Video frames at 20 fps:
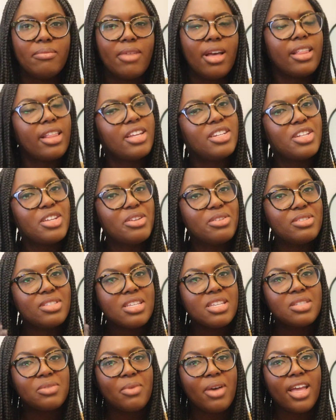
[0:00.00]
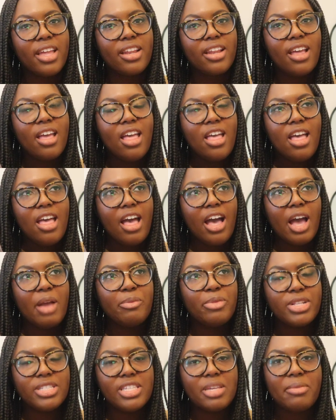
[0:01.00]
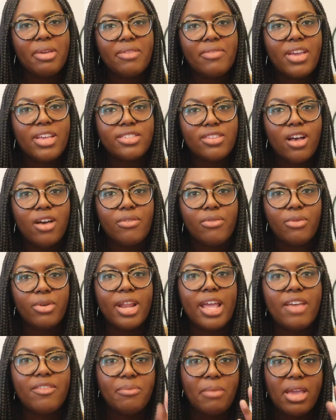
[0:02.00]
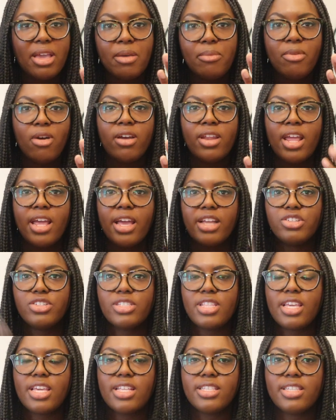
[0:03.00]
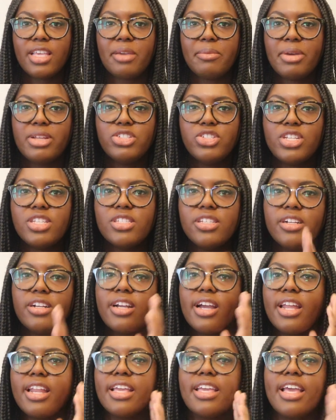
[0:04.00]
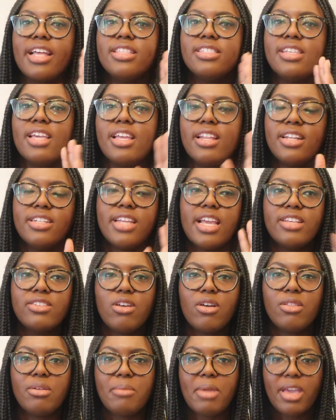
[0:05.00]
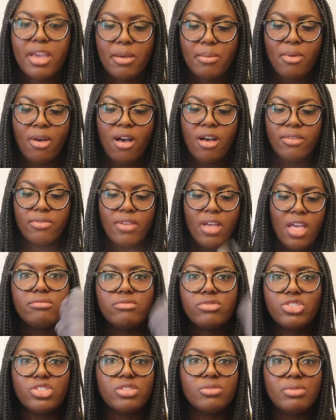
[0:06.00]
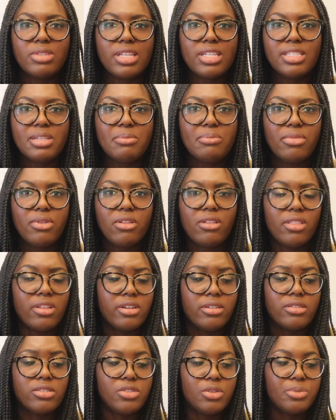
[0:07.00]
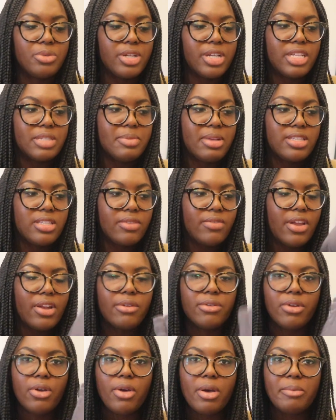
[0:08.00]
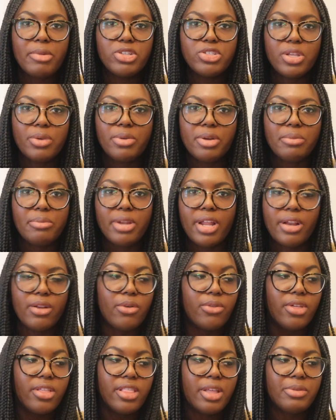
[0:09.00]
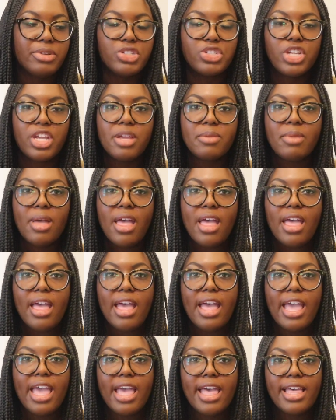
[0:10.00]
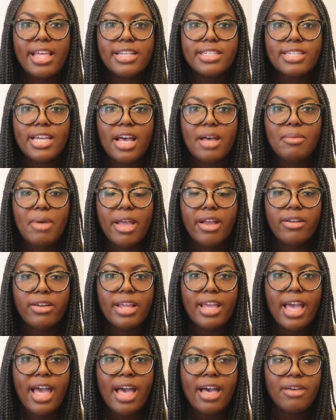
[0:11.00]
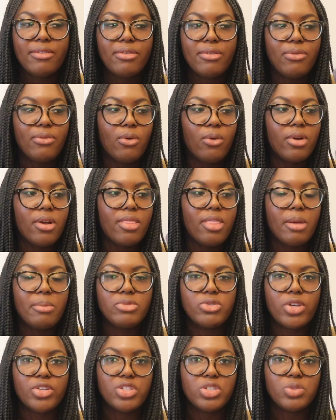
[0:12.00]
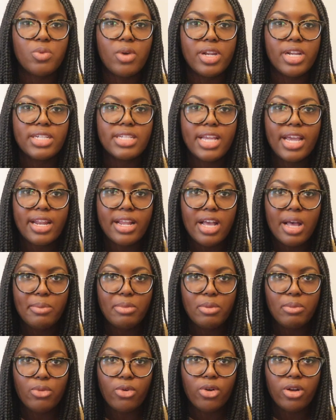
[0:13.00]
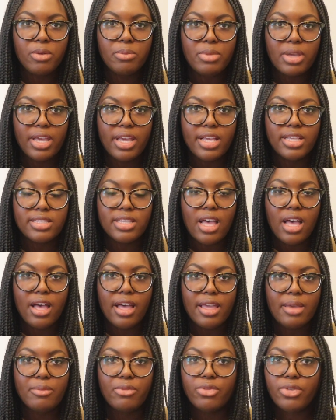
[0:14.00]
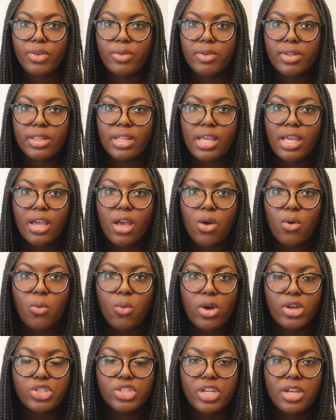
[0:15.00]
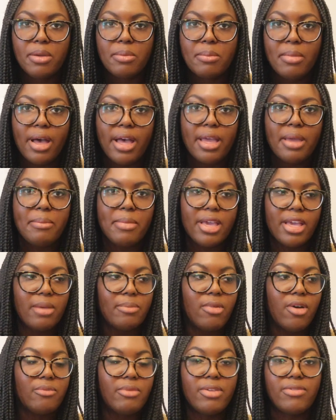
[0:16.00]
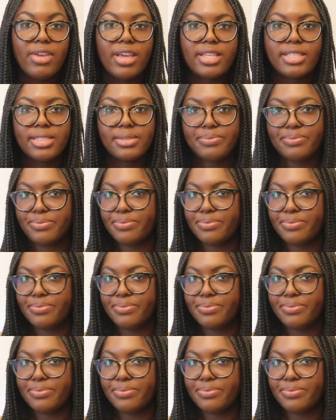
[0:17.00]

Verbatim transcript: I like to use these when I'm rinsing my face off when I have makeup on it. I just think it's like much easier and kind of gets it and takes all the makeup off. Just really simple. They're super inexpensive. I don't know how much they were, but I know that they were cheap. And um, I already have four of them, so I just wanted to get a couple more because I'm frequently washing my makeup off my face.